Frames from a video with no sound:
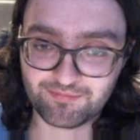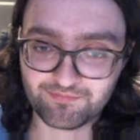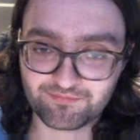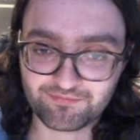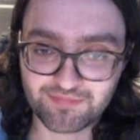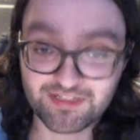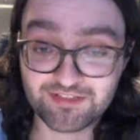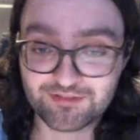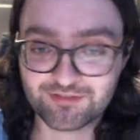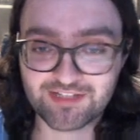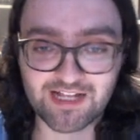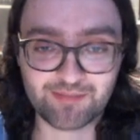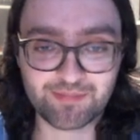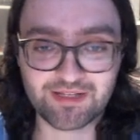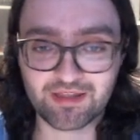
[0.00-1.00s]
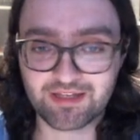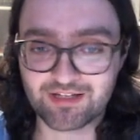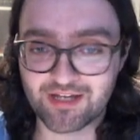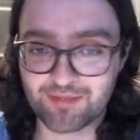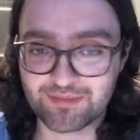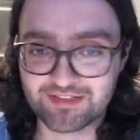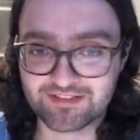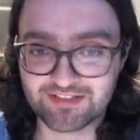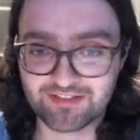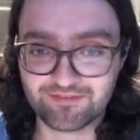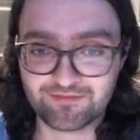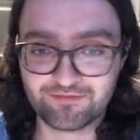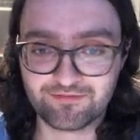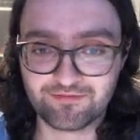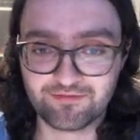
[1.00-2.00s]
please do tell me in the comments
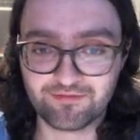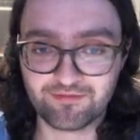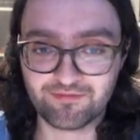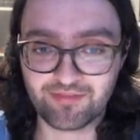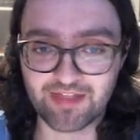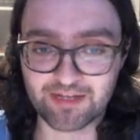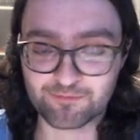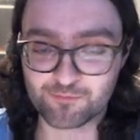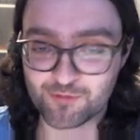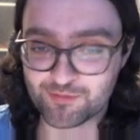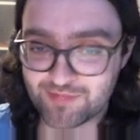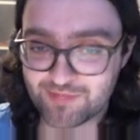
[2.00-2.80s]
if that would be